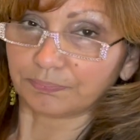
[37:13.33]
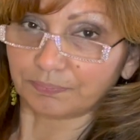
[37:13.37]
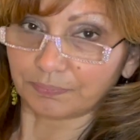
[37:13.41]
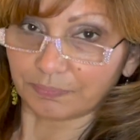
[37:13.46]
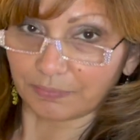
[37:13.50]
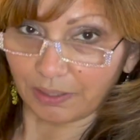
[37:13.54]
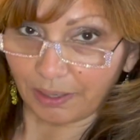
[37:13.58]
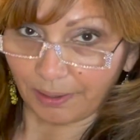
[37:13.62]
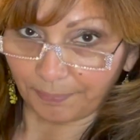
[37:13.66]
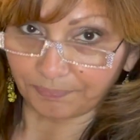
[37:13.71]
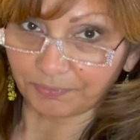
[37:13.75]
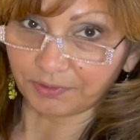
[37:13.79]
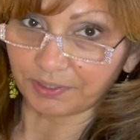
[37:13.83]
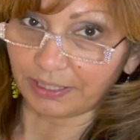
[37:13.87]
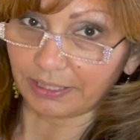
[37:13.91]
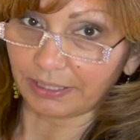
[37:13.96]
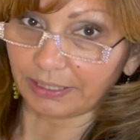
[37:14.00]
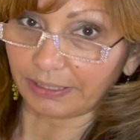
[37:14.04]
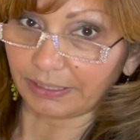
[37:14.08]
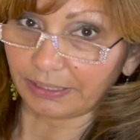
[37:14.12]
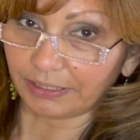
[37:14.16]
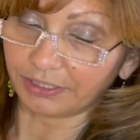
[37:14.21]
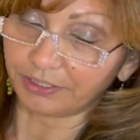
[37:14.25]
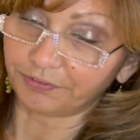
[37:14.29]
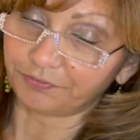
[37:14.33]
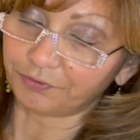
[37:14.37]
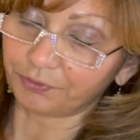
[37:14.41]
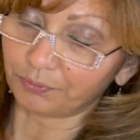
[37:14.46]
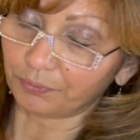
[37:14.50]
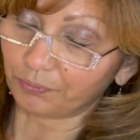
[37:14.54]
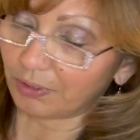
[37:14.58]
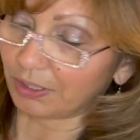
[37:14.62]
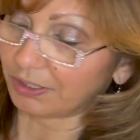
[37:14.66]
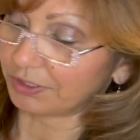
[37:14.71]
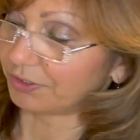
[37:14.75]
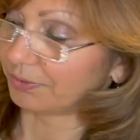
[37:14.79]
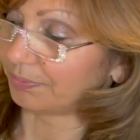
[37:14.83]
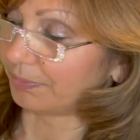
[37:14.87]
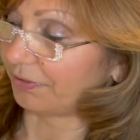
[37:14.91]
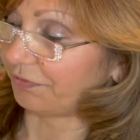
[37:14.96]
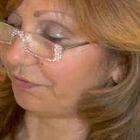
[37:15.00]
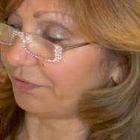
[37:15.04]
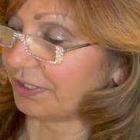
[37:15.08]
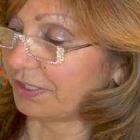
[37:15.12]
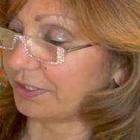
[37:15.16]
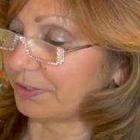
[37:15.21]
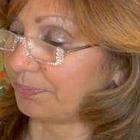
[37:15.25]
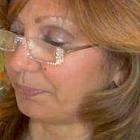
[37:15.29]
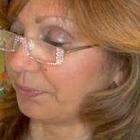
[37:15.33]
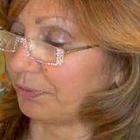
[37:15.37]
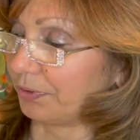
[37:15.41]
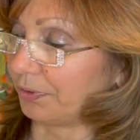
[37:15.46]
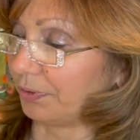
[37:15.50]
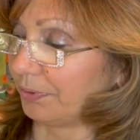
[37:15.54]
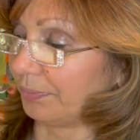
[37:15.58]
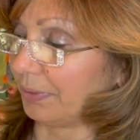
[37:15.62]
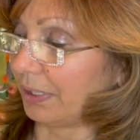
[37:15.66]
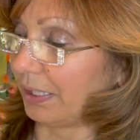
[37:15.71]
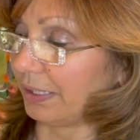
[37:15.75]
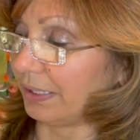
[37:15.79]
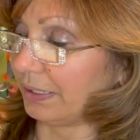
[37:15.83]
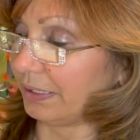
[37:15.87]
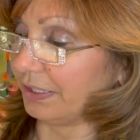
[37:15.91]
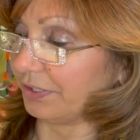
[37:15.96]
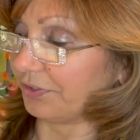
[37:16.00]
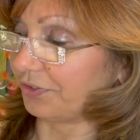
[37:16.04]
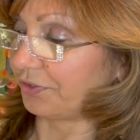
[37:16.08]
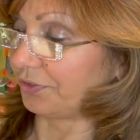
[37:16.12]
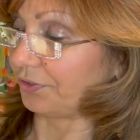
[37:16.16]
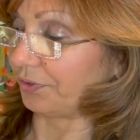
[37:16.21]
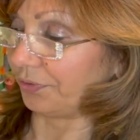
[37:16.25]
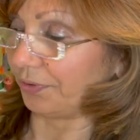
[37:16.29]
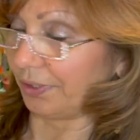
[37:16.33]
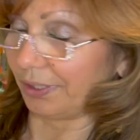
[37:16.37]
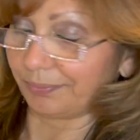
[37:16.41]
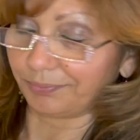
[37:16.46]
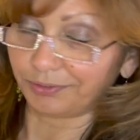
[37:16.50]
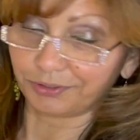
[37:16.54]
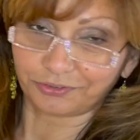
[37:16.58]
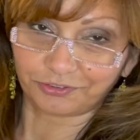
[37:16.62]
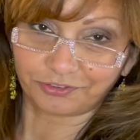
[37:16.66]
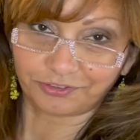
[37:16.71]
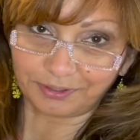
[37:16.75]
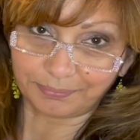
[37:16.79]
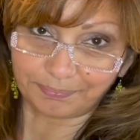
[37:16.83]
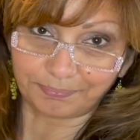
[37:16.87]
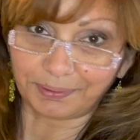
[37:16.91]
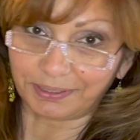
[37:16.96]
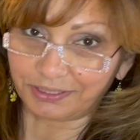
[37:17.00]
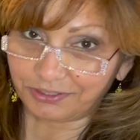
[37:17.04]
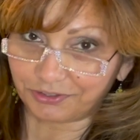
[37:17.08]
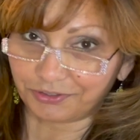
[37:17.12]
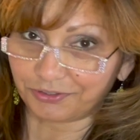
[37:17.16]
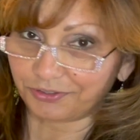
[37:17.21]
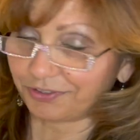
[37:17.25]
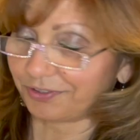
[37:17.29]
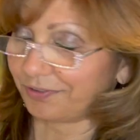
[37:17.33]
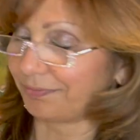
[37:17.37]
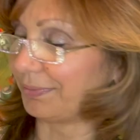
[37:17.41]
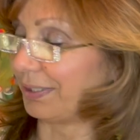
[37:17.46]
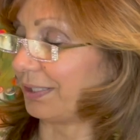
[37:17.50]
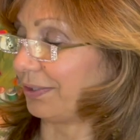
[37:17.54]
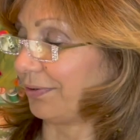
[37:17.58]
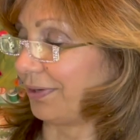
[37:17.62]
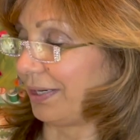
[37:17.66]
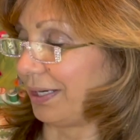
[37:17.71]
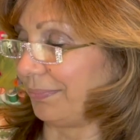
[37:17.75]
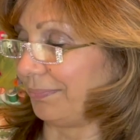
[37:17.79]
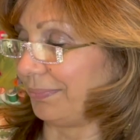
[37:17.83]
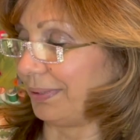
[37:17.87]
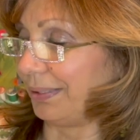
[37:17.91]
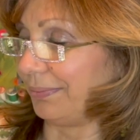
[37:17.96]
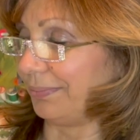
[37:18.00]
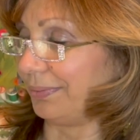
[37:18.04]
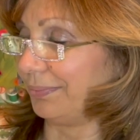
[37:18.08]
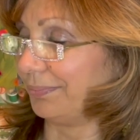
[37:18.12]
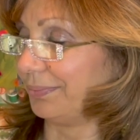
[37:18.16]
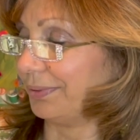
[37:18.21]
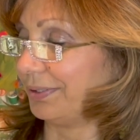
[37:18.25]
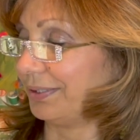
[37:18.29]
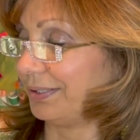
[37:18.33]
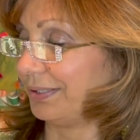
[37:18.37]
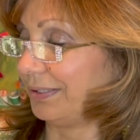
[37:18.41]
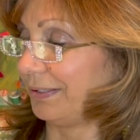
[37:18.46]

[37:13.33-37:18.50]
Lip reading: updating, and if you watch my Facebook or my Instagram, you'll see pictures of my grandbaby. But